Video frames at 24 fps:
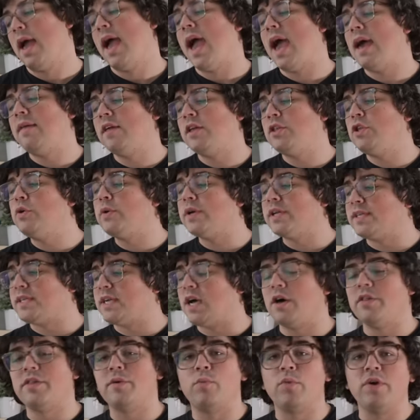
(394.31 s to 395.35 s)
and then you can
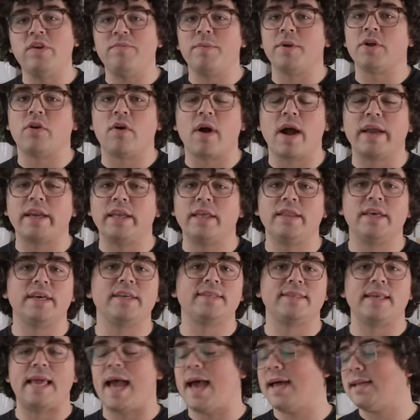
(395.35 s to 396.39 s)
tell them, we've been grinding
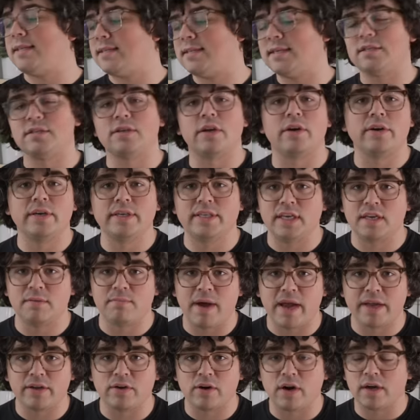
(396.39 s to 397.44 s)
this at 610
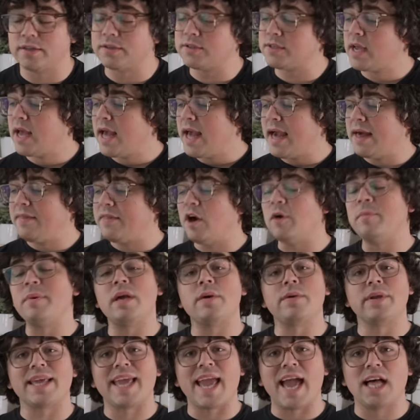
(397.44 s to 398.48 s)
microns, and they'll be
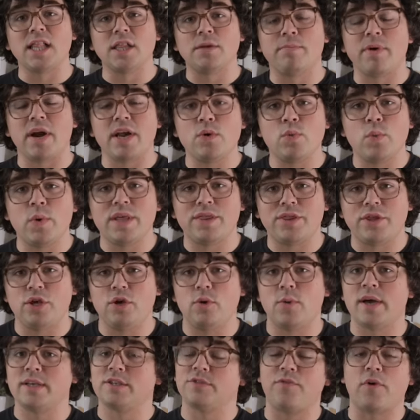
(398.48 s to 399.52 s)
able to calibrate with
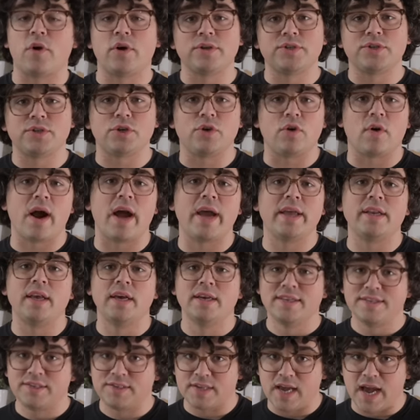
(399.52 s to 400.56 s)
you as far as the grind
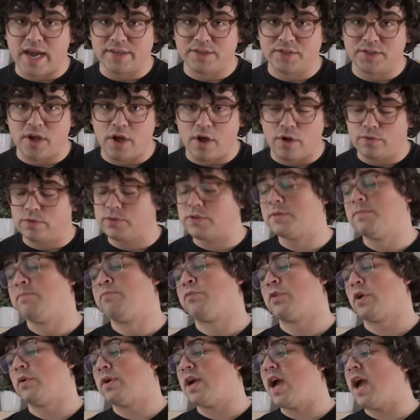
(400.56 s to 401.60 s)
size goes,
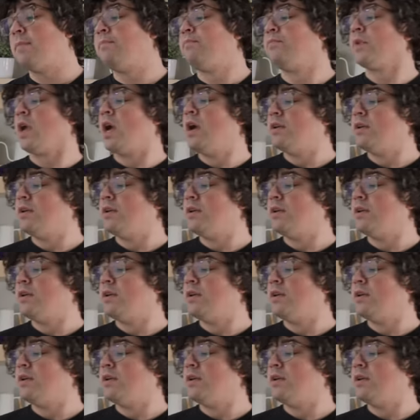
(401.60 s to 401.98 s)
okay?